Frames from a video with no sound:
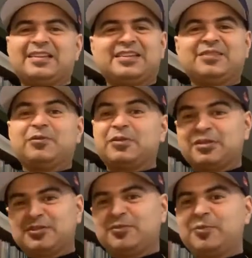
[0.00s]
You know,
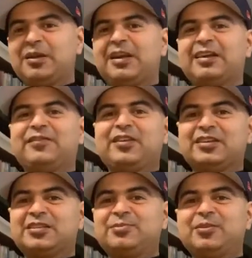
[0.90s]
you're gonna be like a
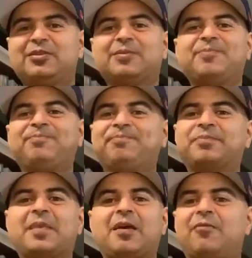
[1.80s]
vegetable.
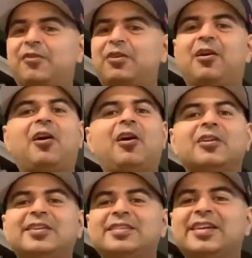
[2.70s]
For all
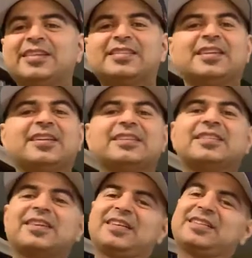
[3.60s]
these hits and those
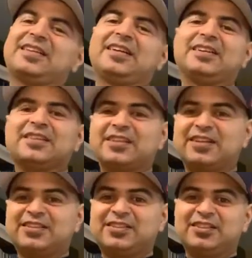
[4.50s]

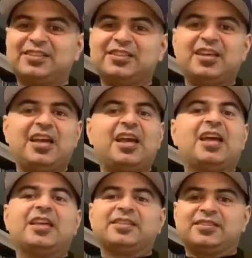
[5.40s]
concussions,
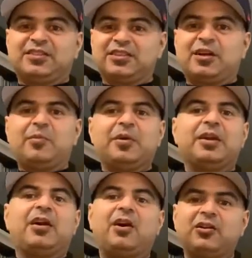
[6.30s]
is gonna come
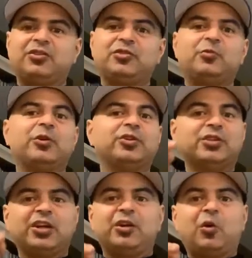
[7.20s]
and haunt you when you
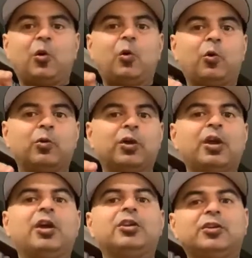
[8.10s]
get old.
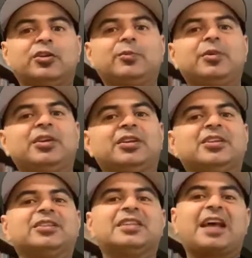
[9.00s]
You're gonna be in the,
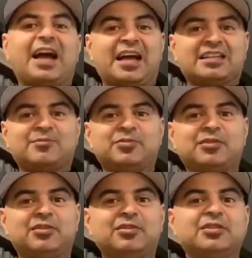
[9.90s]
in the
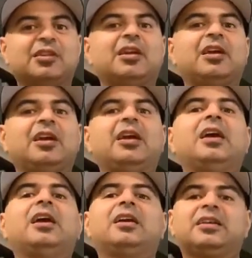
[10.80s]
hospital,
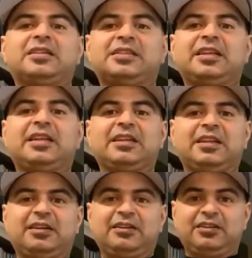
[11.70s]
sitting
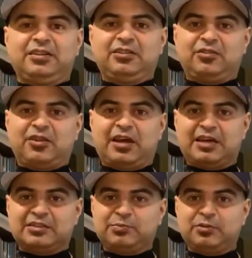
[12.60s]
there, you know, in the
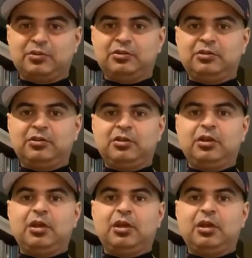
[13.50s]
hospital.